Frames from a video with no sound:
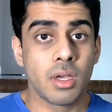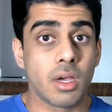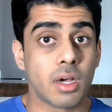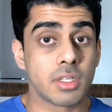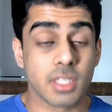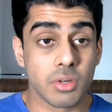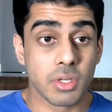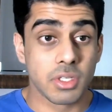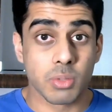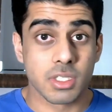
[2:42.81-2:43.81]
A
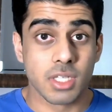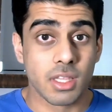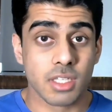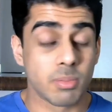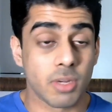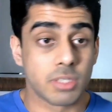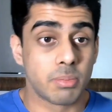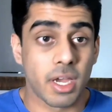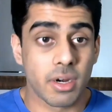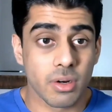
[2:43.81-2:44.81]
series which did this much
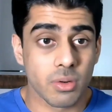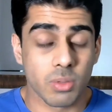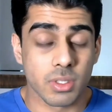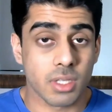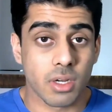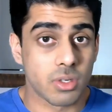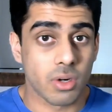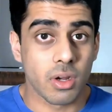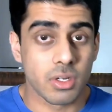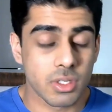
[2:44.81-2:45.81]
better was Hunter x
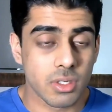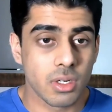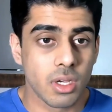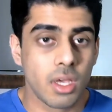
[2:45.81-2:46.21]
Hunter,